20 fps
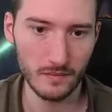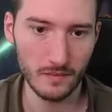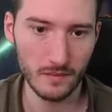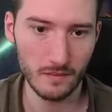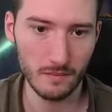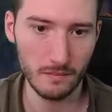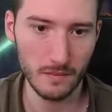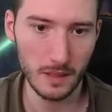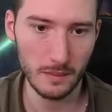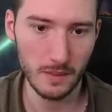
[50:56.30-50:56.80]

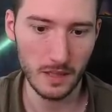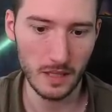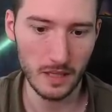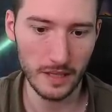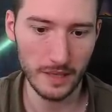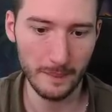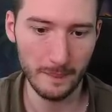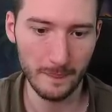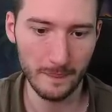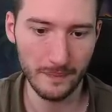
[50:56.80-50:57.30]
Bye
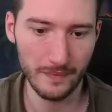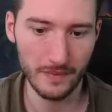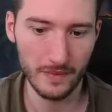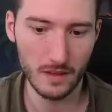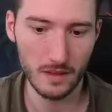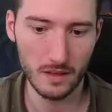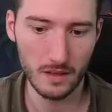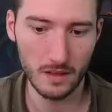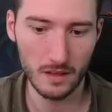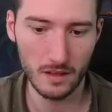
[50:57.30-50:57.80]
bye.
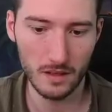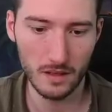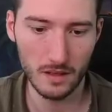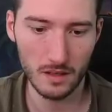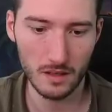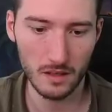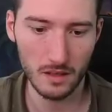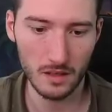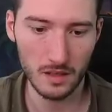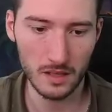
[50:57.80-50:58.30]

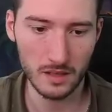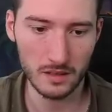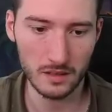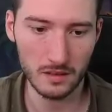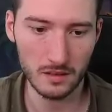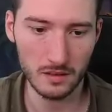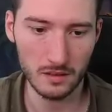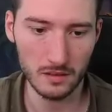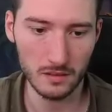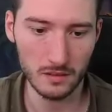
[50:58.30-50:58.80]
Let's
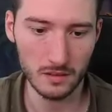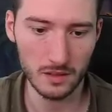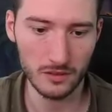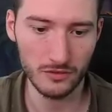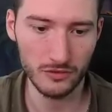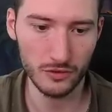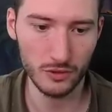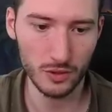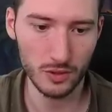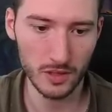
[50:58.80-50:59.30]
go
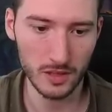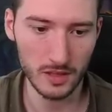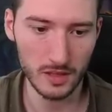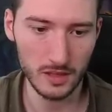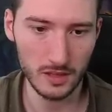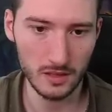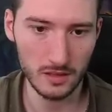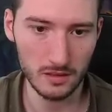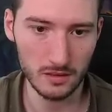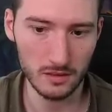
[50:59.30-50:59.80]

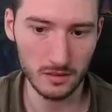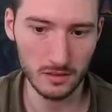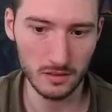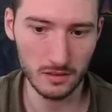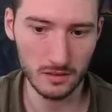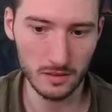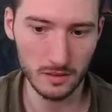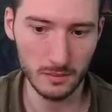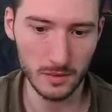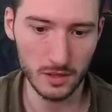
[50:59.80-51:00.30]
authority
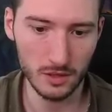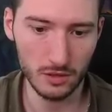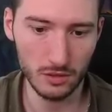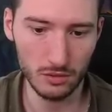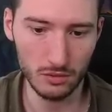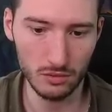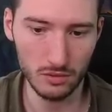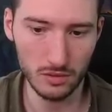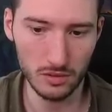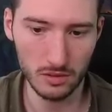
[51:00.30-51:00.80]
number
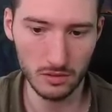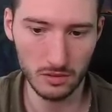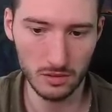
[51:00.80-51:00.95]
2.